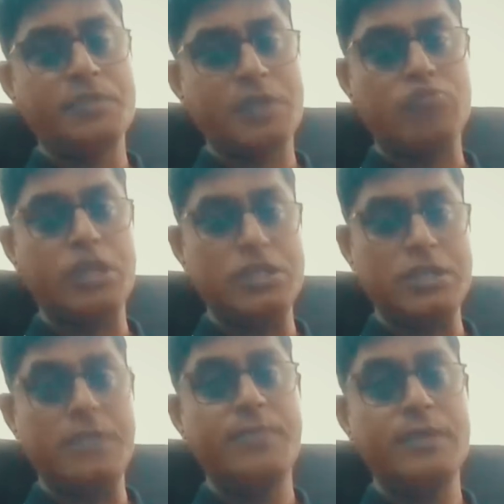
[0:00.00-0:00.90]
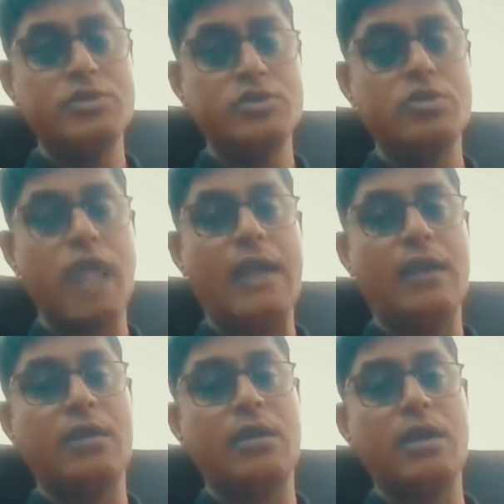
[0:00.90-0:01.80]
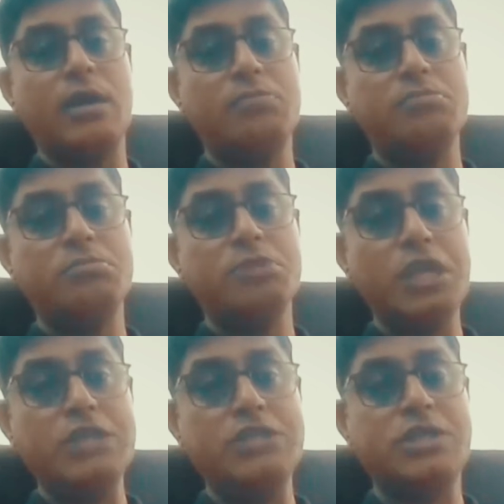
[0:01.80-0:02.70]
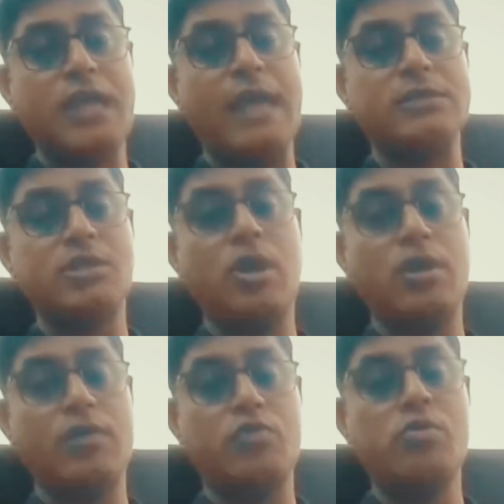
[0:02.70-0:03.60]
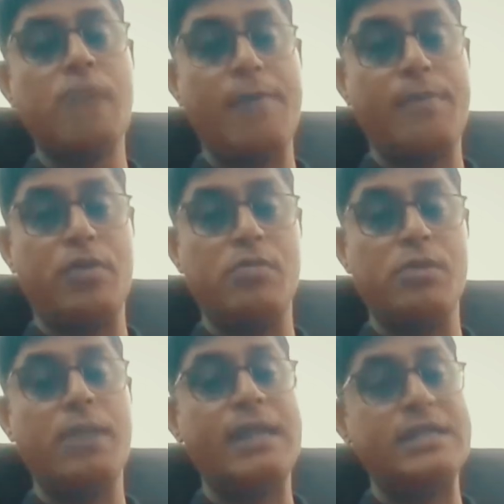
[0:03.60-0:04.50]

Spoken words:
South region. So that reach has got through My Petrol Pump.